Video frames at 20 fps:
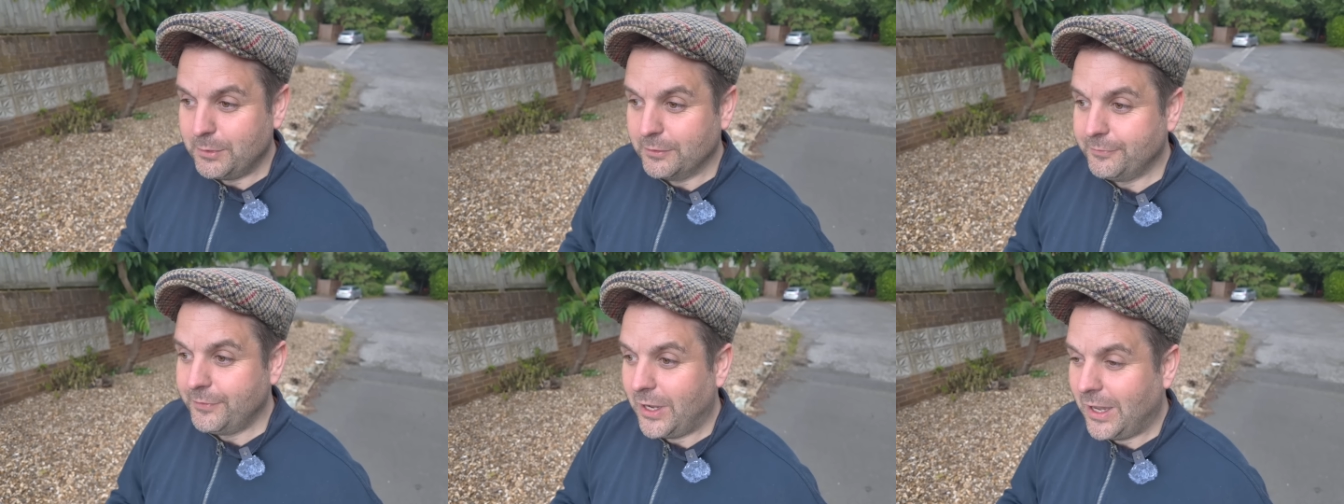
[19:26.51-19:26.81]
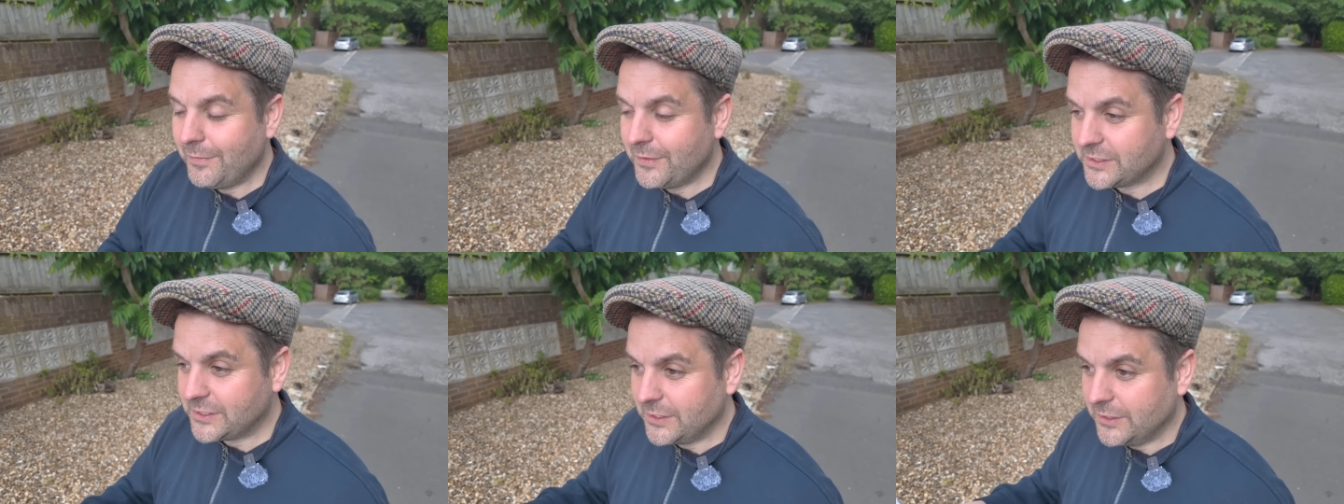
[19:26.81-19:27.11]
but
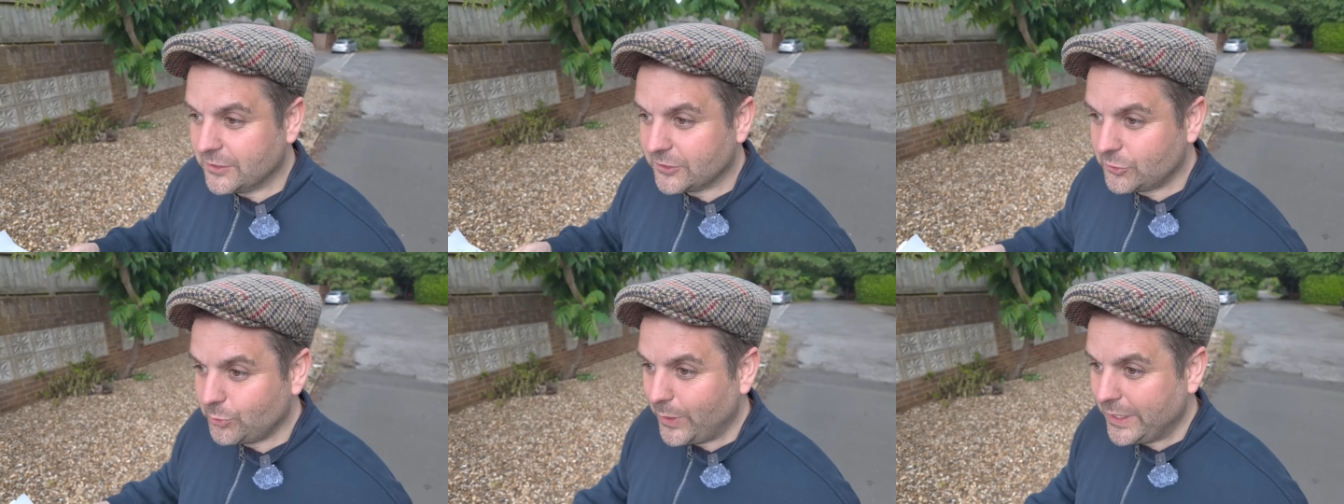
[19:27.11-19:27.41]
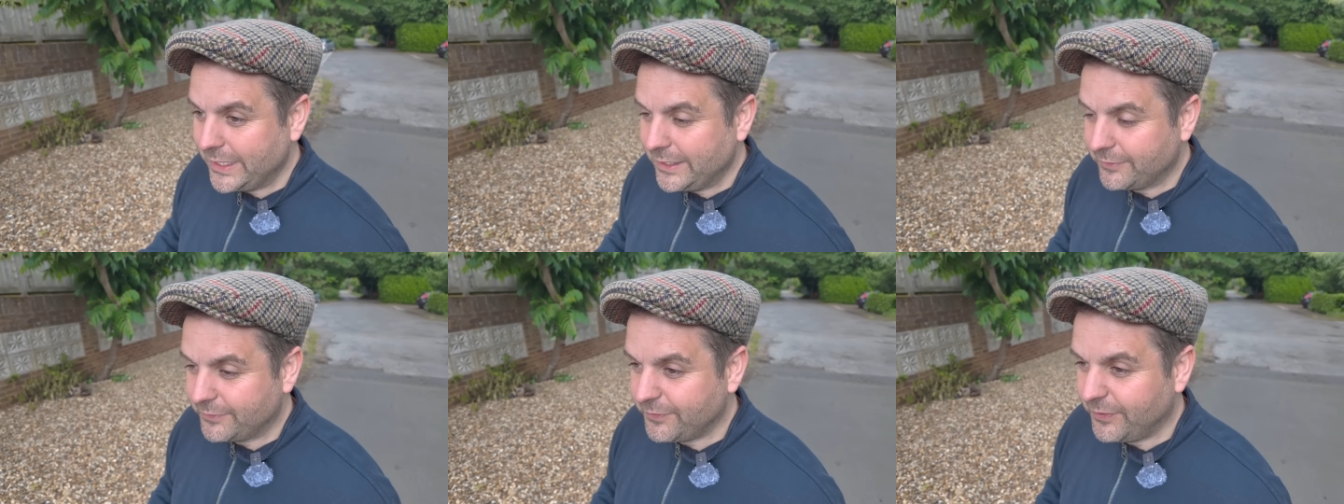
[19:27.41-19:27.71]
Vanderson at
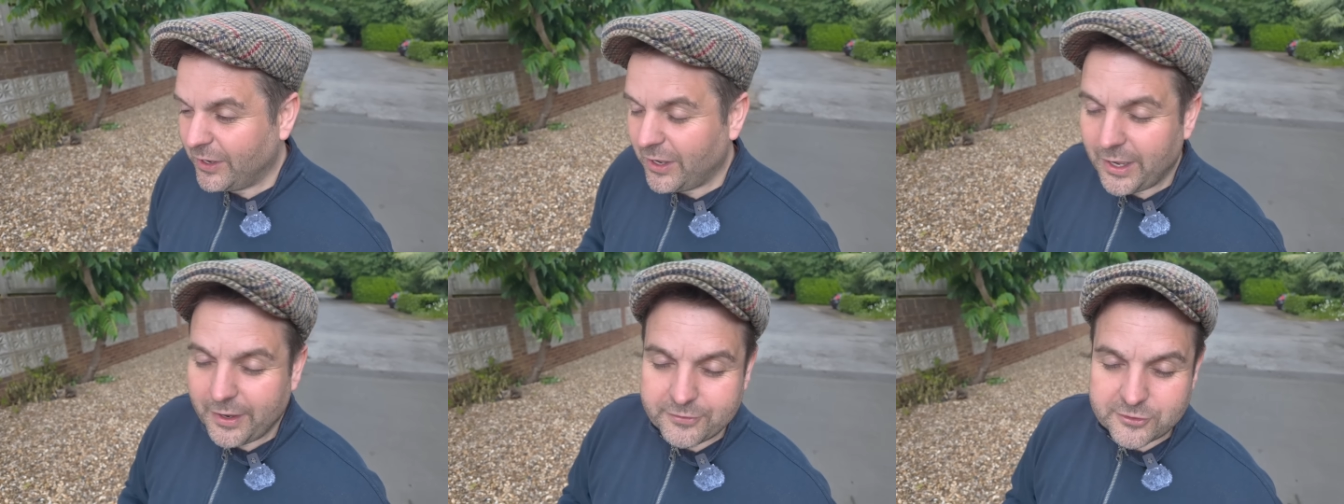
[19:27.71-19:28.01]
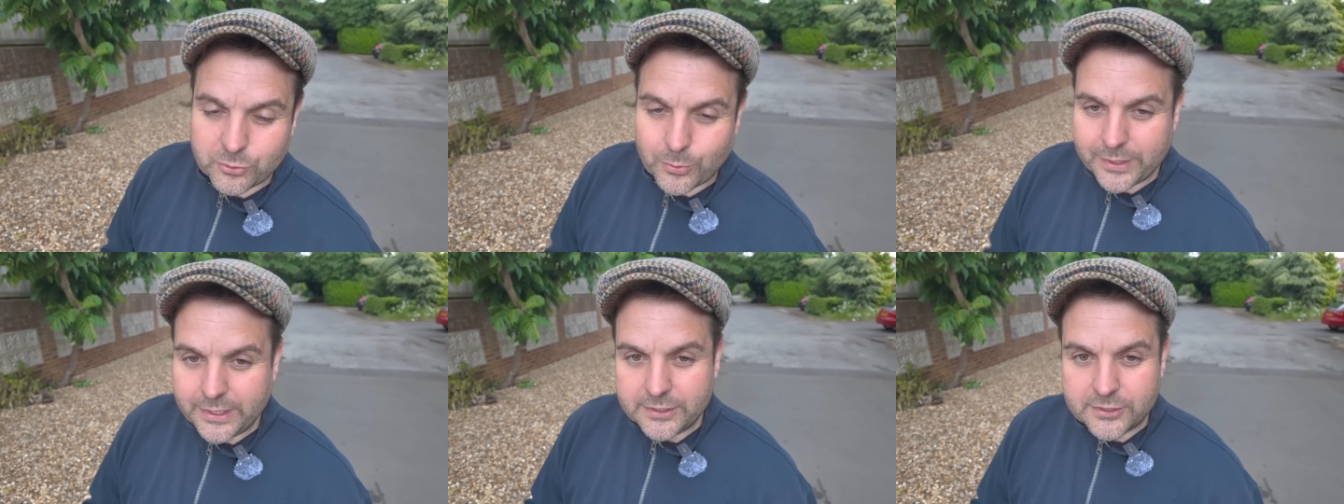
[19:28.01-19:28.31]
25,
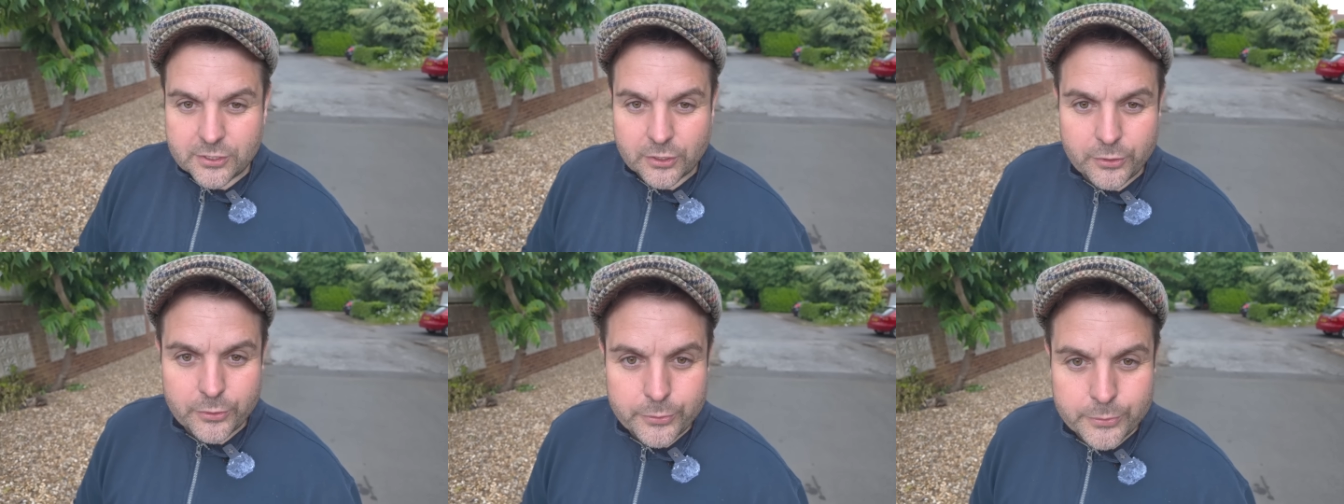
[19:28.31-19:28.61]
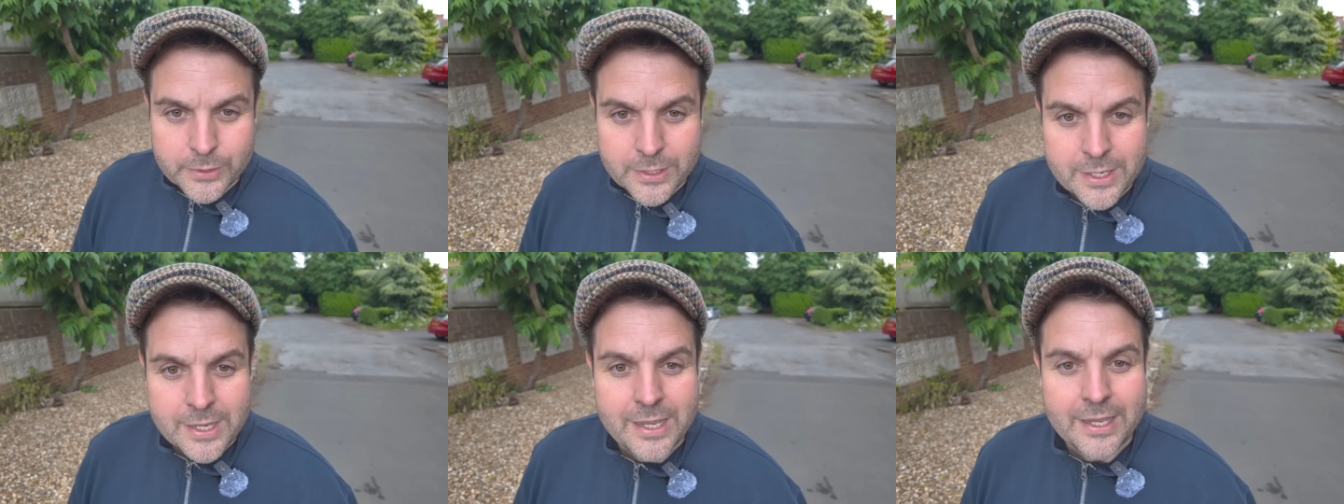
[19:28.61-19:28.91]

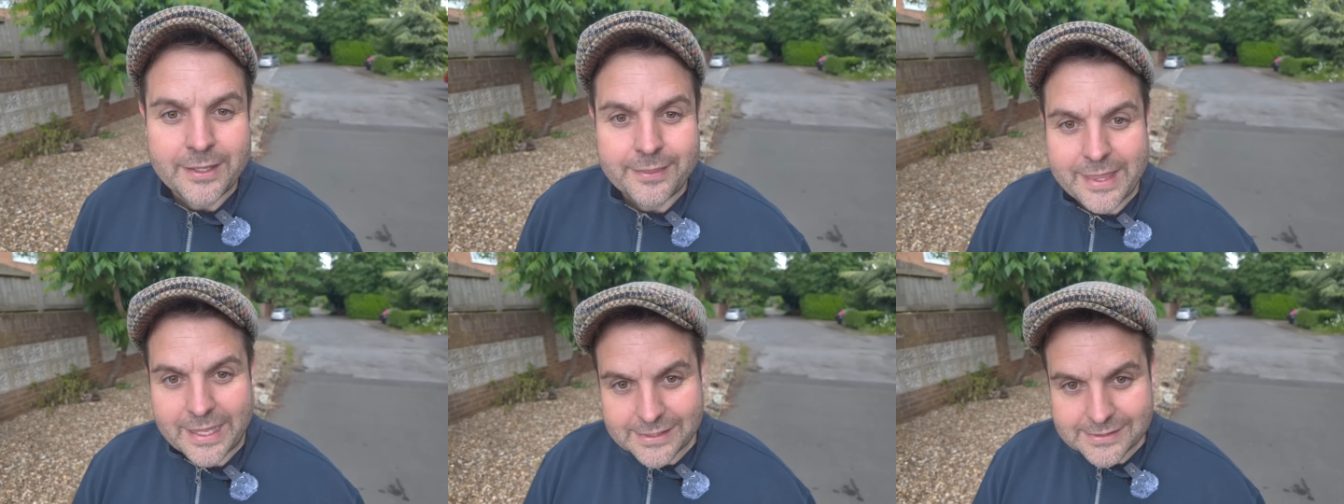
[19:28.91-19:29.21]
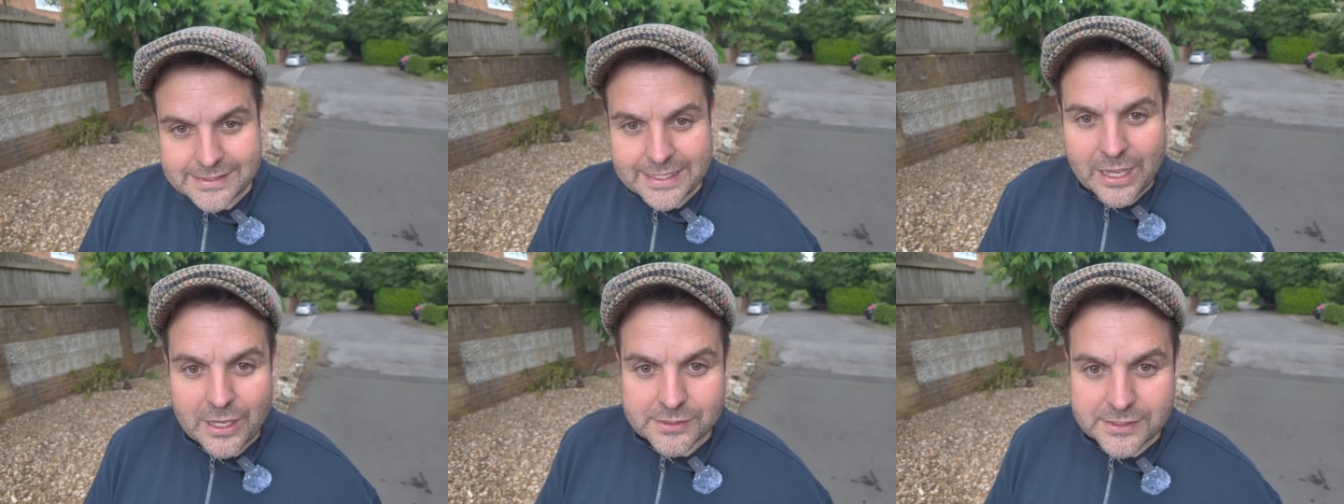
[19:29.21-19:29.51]
22, that
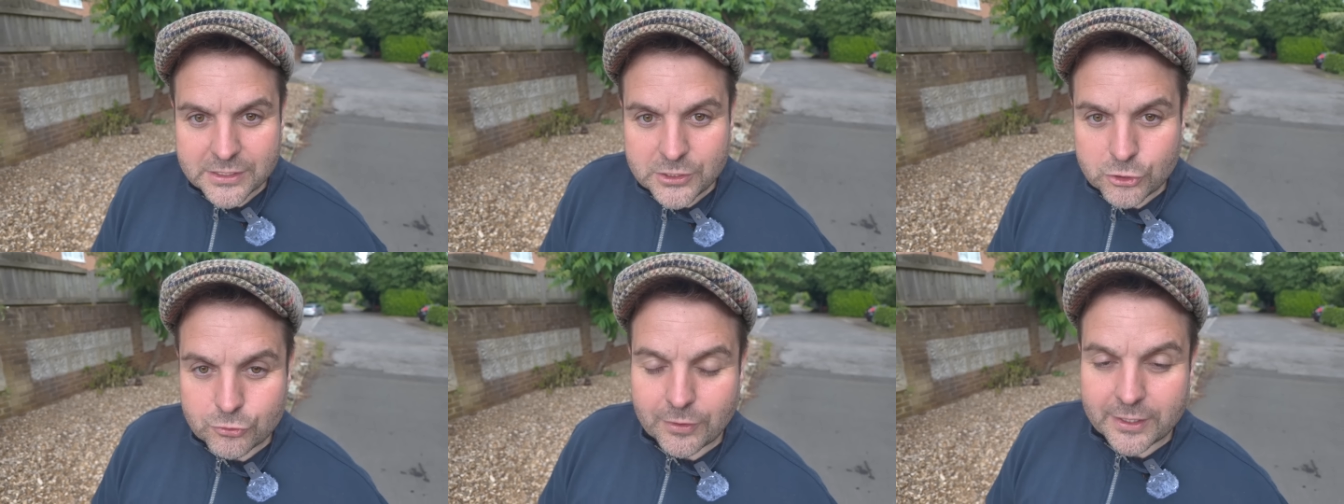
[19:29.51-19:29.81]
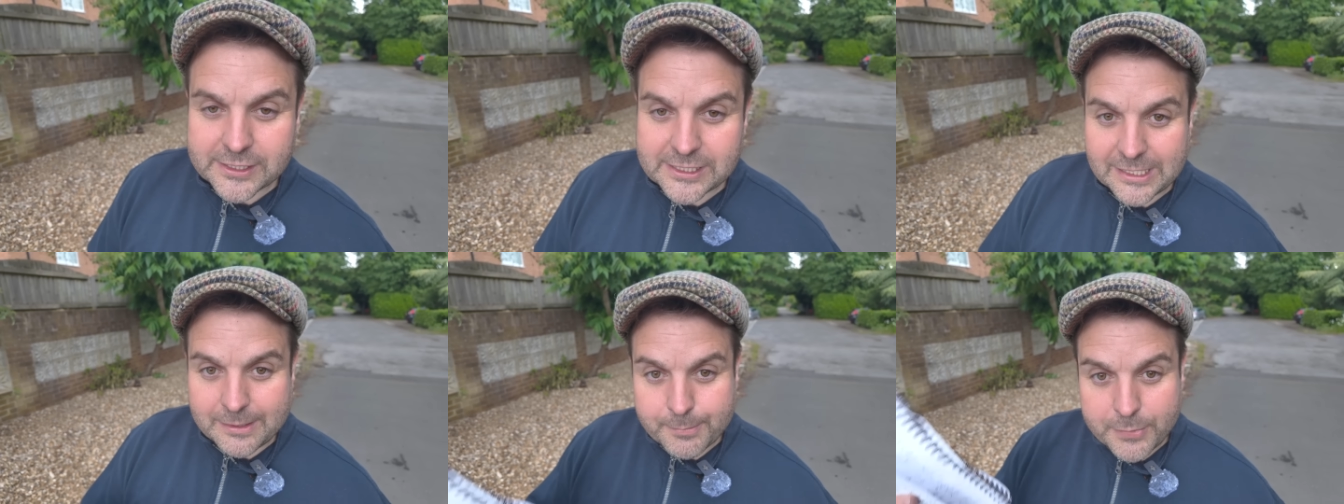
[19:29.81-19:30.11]
sounds
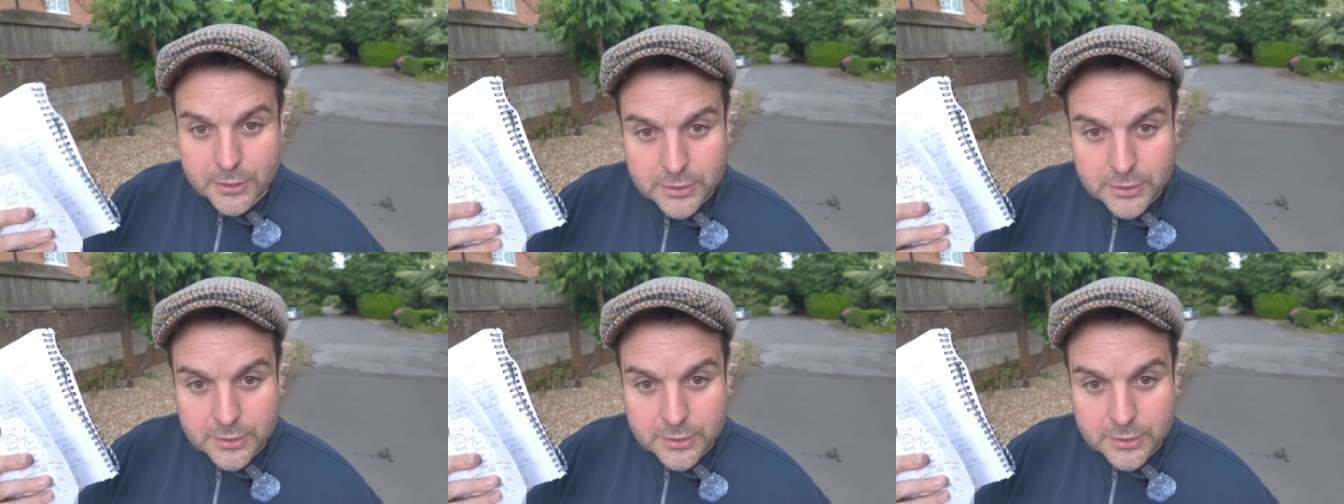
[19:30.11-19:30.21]
interesting.